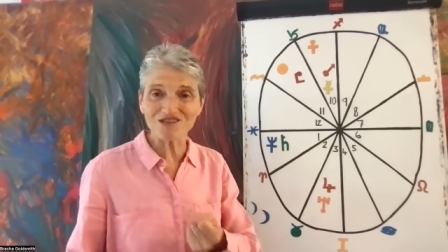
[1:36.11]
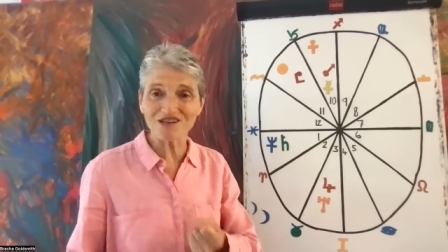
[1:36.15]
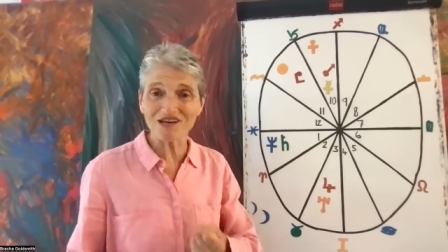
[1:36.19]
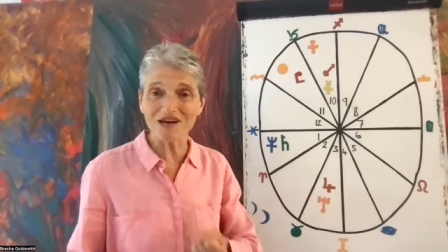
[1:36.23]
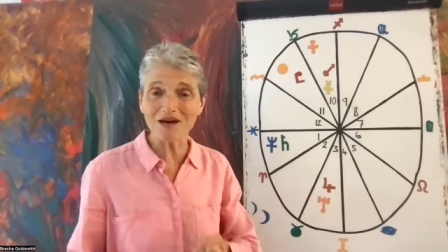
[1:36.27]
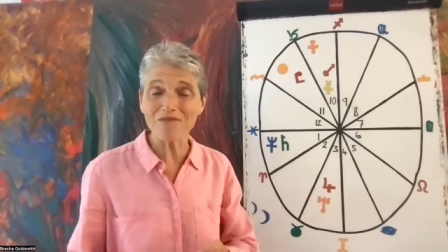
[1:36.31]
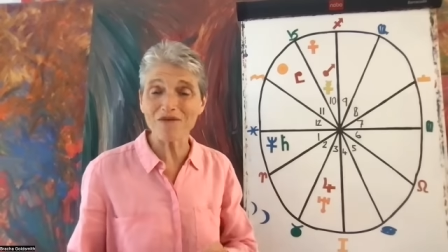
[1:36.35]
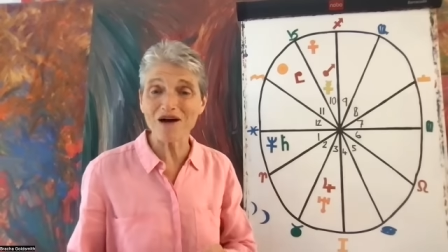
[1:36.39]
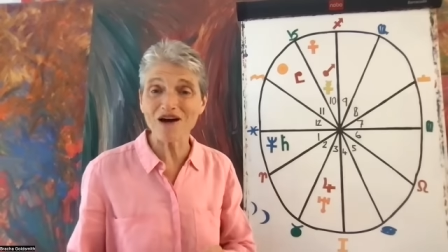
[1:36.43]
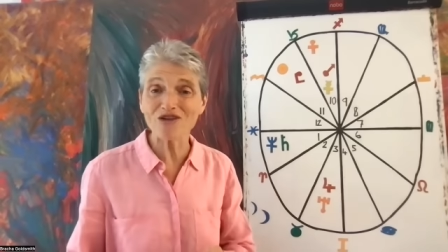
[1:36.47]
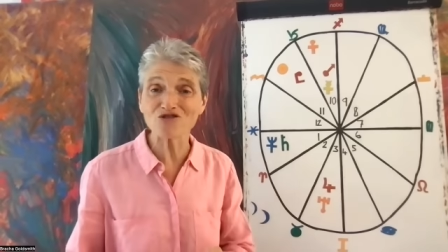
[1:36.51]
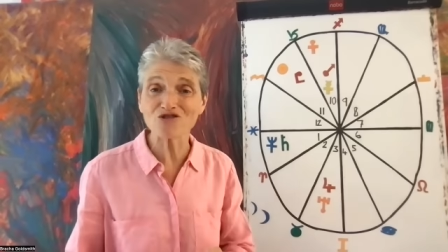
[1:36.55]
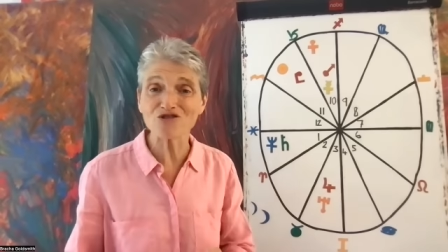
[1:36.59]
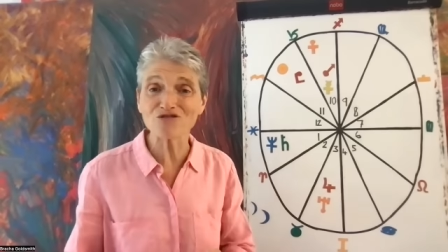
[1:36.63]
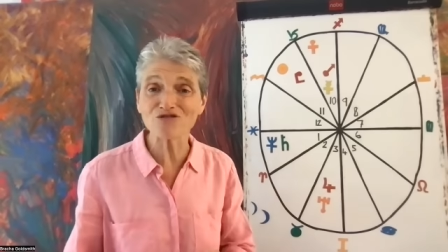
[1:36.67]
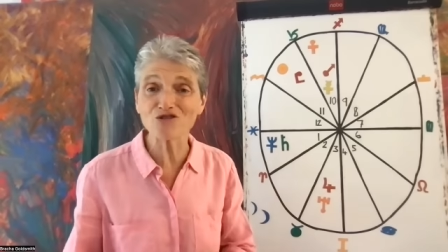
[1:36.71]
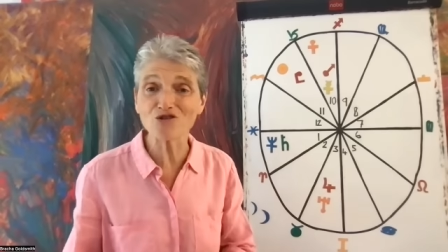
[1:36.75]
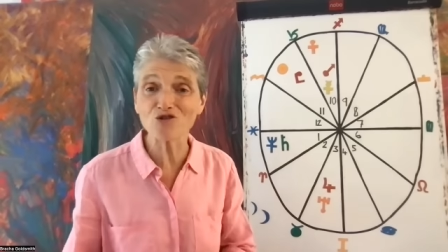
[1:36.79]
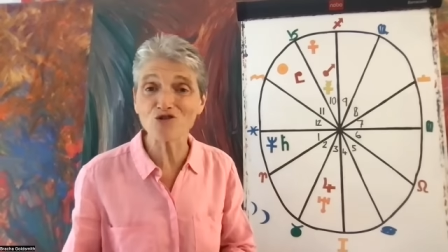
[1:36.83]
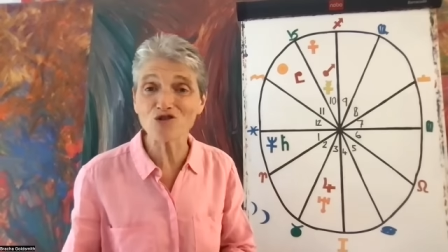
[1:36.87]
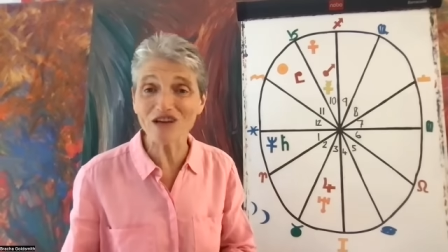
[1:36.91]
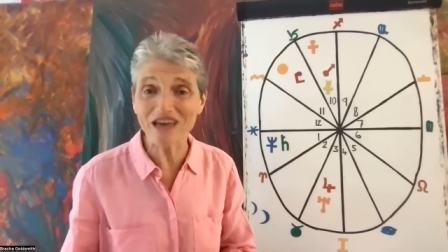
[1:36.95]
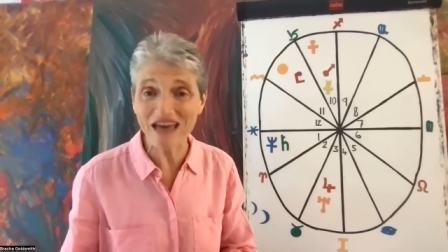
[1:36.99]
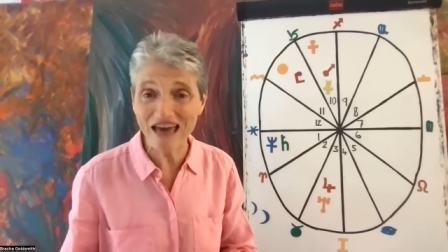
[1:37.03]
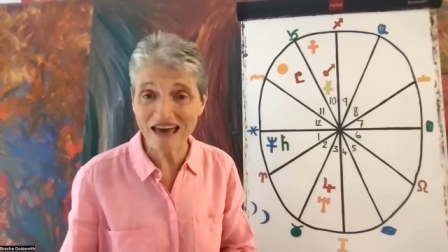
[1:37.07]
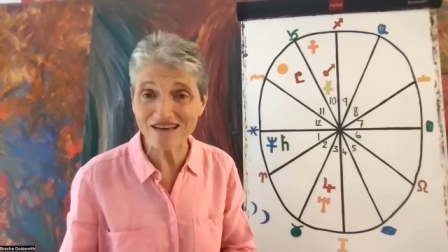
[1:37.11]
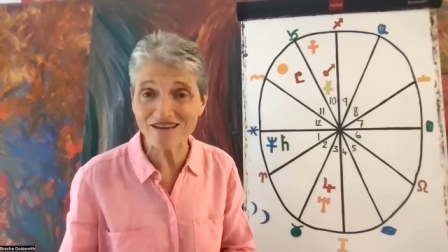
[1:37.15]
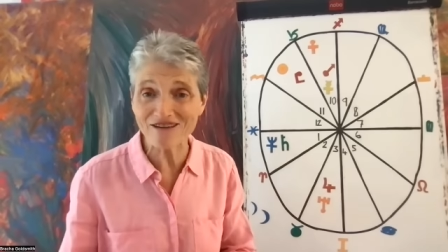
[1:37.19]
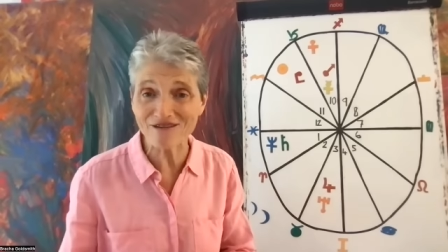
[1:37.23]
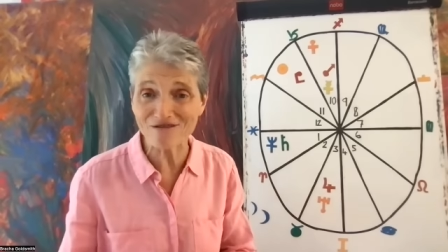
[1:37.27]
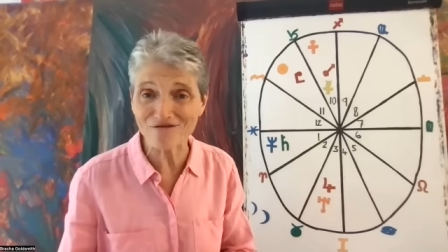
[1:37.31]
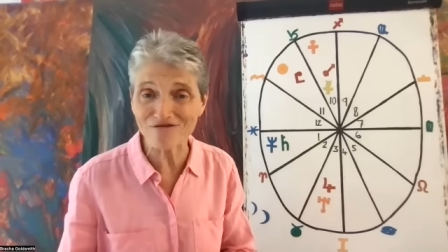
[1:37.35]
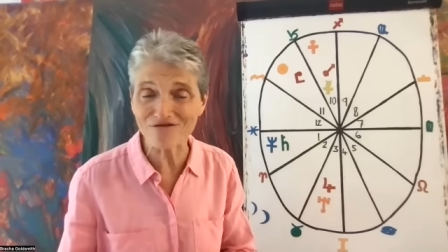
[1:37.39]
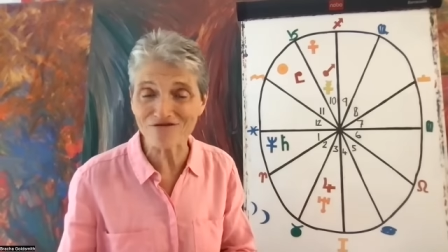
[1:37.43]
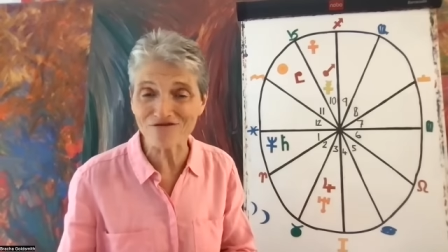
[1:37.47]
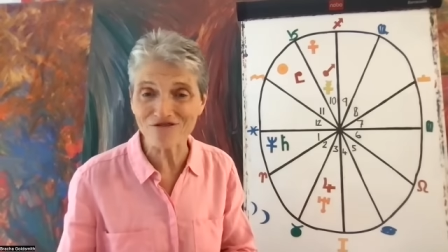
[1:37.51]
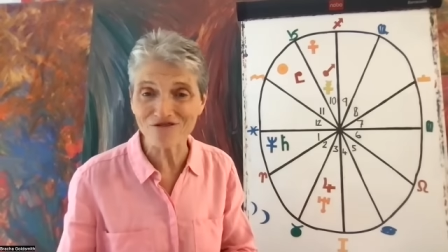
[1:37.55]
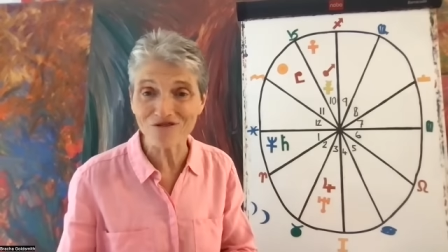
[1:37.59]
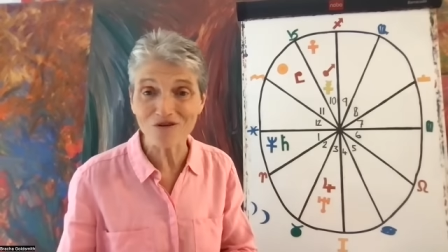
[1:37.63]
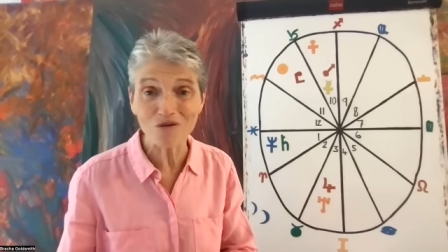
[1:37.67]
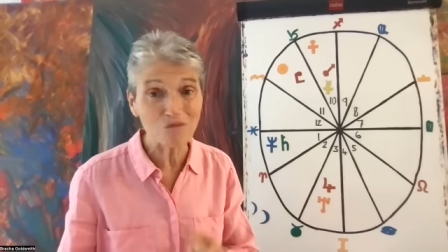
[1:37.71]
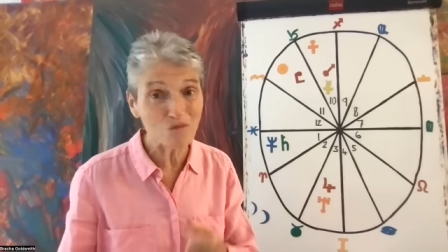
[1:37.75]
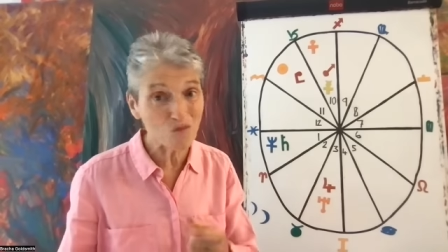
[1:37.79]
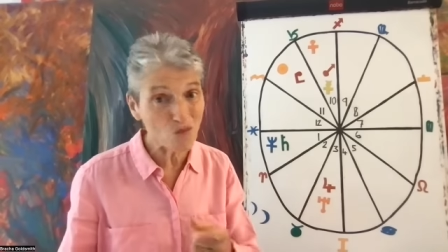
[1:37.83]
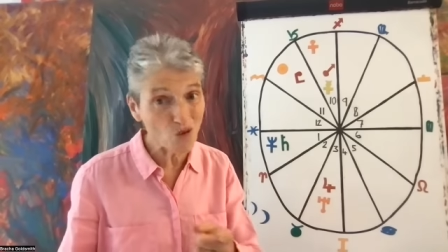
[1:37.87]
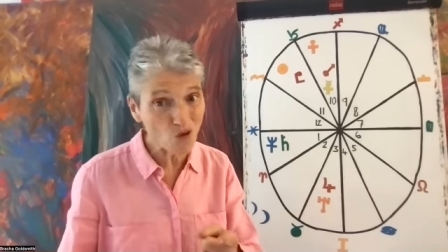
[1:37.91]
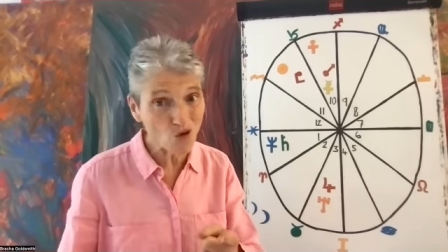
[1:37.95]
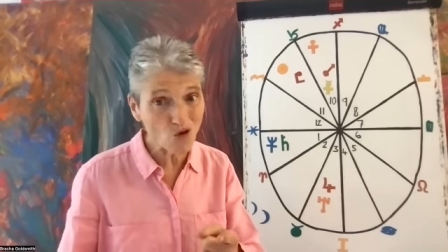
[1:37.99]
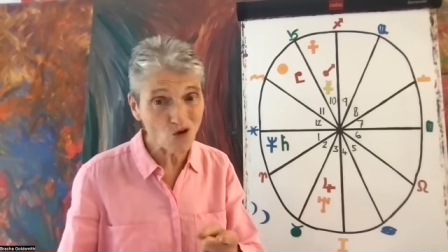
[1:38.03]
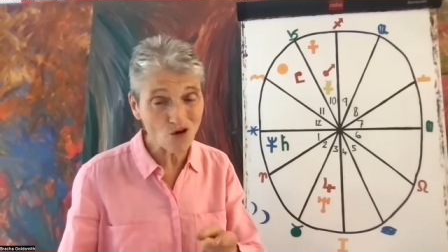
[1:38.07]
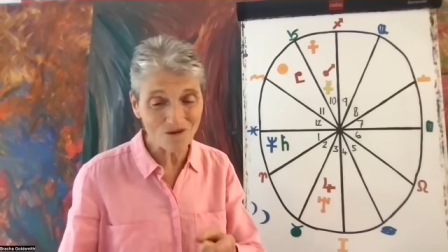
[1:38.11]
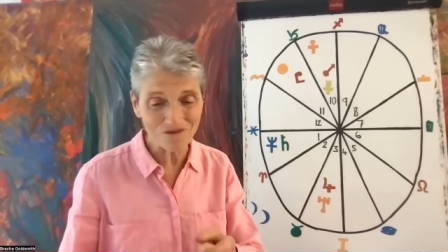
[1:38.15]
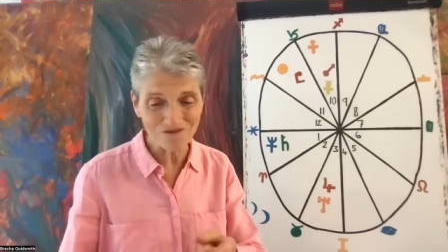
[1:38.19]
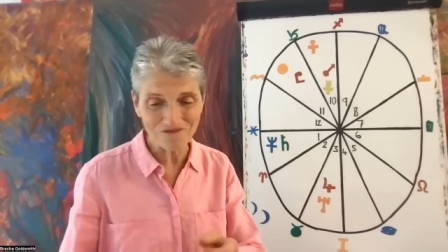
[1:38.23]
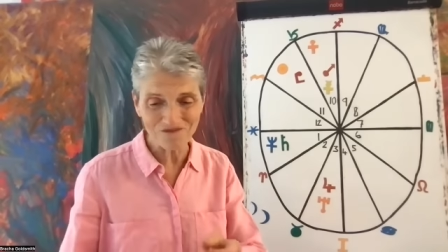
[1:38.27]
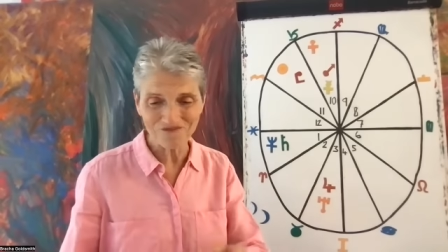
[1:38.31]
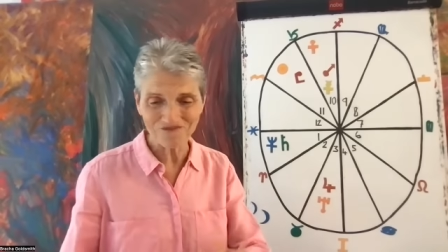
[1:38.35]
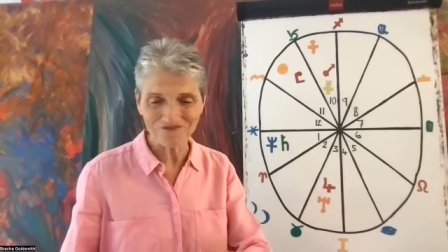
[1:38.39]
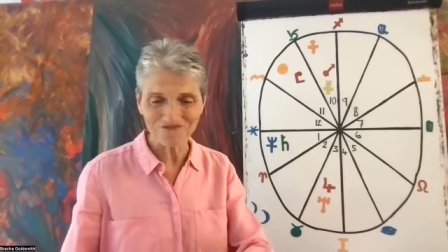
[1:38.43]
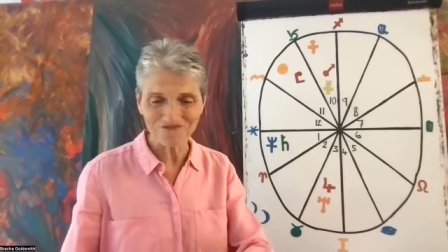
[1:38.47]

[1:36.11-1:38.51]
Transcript: to come out of your cave more.